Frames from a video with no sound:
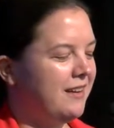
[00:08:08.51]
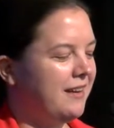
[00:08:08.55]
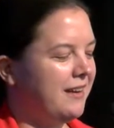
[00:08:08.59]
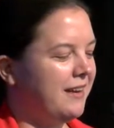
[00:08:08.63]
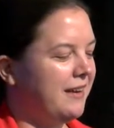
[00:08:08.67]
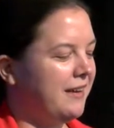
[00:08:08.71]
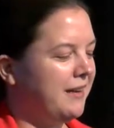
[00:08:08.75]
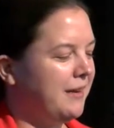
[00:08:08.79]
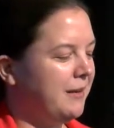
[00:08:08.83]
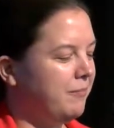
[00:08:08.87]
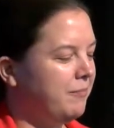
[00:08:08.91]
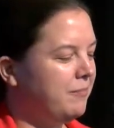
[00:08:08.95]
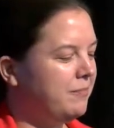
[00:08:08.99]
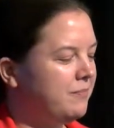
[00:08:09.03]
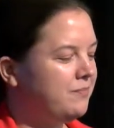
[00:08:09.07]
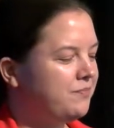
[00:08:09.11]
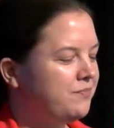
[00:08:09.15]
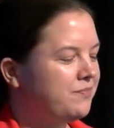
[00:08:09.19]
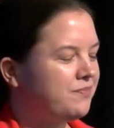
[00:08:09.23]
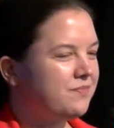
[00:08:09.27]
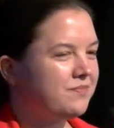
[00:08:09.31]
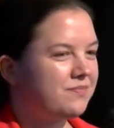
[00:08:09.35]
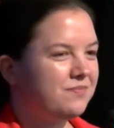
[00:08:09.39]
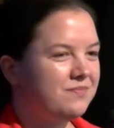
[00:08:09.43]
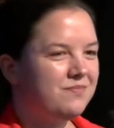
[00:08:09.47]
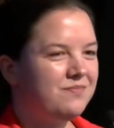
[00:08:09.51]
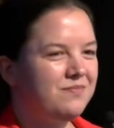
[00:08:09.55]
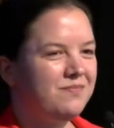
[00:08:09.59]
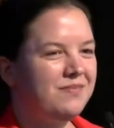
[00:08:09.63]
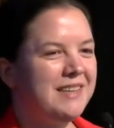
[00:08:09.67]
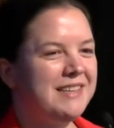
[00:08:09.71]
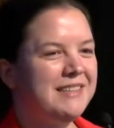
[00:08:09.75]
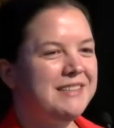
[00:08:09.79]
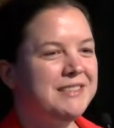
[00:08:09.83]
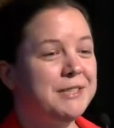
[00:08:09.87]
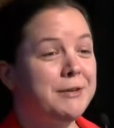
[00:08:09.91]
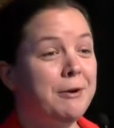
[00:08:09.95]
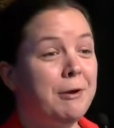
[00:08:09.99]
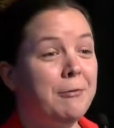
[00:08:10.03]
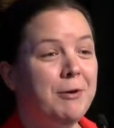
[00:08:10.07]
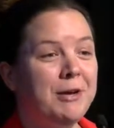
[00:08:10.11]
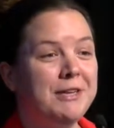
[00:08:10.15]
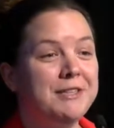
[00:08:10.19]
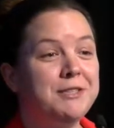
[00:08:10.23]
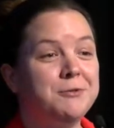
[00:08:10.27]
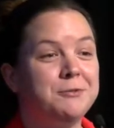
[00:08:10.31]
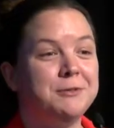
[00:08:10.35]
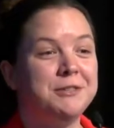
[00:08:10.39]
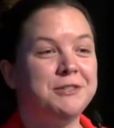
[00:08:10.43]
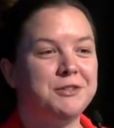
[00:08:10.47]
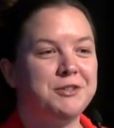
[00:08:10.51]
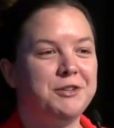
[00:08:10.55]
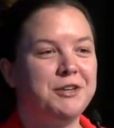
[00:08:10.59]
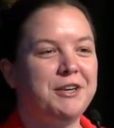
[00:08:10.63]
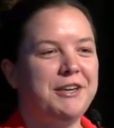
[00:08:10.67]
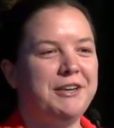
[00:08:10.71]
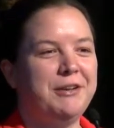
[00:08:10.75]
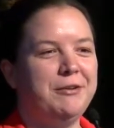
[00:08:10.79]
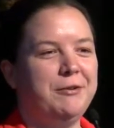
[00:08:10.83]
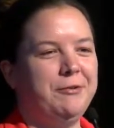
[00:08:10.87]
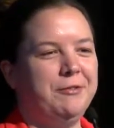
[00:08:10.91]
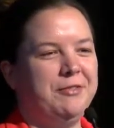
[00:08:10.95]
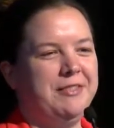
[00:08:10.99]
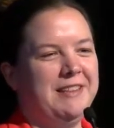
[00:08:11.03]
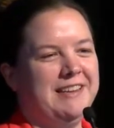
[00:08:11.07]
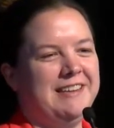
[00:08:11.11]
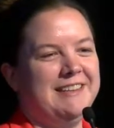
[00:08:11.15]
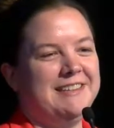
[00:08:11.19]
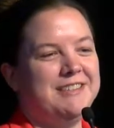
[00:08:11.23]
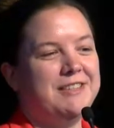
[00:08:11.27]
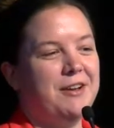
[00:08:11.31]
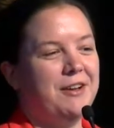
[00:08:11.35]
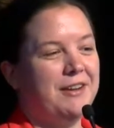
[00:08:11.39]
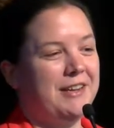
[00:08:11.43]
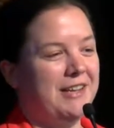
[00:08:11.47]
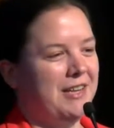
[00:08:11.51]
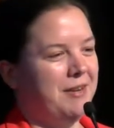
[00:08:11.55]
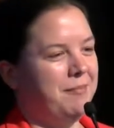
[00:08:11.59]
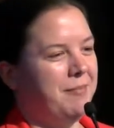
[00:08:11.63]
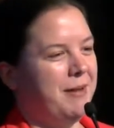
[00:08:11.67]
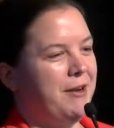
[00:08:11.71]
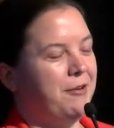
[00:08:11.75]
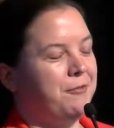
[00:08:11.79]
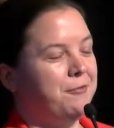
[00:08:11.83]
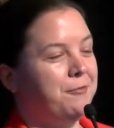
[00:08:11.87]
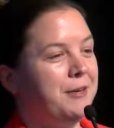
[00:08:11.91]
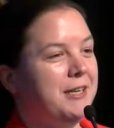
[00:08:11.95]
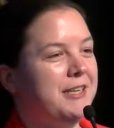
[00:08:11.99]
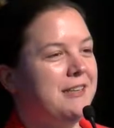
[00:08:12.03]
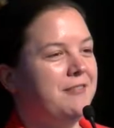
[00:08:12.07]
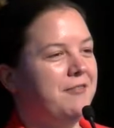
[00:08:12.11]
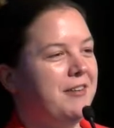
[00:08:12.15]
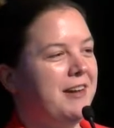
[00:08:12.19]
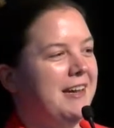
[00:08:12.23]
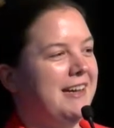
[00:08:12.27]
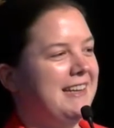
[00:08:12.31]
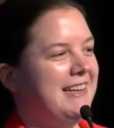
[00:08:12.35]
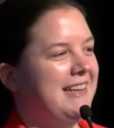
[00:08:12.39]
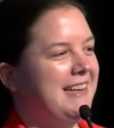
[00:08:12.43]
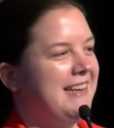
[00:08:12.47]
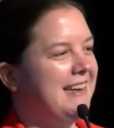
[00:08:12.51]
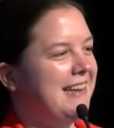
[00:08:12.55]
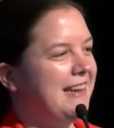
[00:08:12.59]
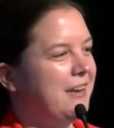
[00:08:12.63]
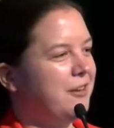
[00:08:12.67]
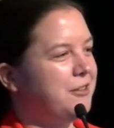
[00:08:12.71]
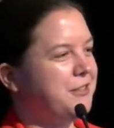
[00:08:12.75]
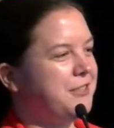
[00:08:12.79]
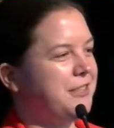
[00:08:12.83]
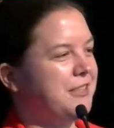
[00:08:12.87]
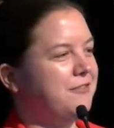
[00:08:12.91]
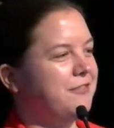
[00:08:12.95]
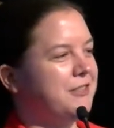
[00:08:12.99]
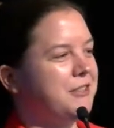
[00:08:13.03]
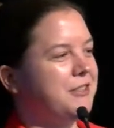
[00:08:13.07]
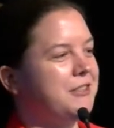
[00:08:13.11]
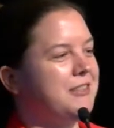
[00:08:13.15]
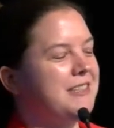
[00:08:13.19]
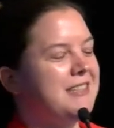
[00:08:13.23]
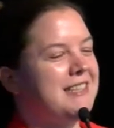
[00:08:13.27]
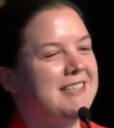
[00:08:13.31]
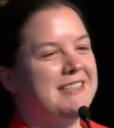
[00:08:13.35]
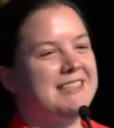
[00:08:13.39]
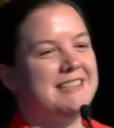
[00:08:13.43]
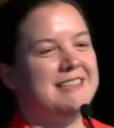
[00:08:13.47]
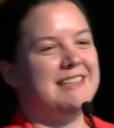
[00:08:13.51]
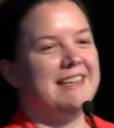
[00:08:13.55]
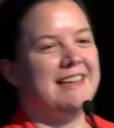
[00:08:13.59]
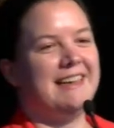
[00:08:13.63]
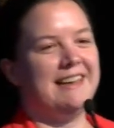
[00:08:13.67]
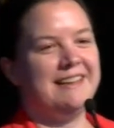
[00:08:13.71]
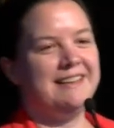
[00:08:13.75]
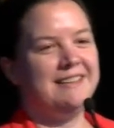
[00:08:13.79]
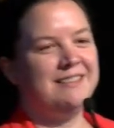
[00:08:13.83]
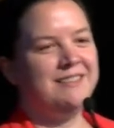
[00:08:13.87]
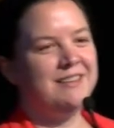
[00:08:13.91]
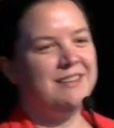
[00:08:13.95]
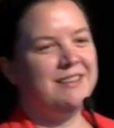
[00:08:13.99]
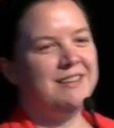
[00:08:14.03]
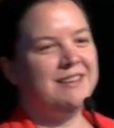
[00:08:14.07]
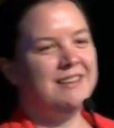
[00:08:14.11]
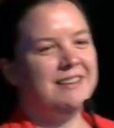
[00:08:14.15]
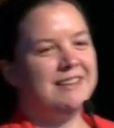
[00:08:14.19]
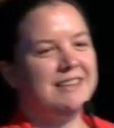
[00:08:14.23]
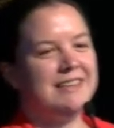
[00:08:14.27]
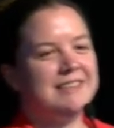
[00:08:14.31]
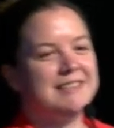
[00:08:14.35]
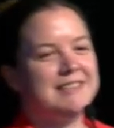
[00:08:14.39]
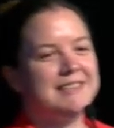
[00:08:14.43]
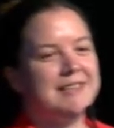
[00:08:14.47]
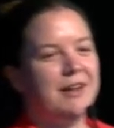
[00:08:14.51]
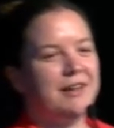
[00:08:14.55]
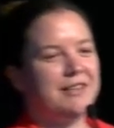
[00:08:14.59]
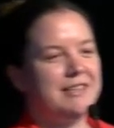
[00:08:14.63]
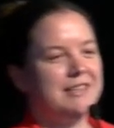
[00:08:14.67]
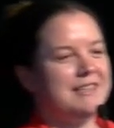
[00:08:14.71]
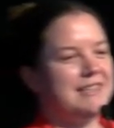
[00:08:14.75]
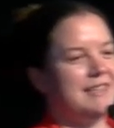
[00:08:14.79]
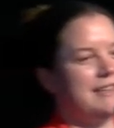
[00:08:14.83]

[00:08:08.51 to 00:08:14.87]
Um, so I want to assure you that in talking about redefining energy efficiency today, it's not to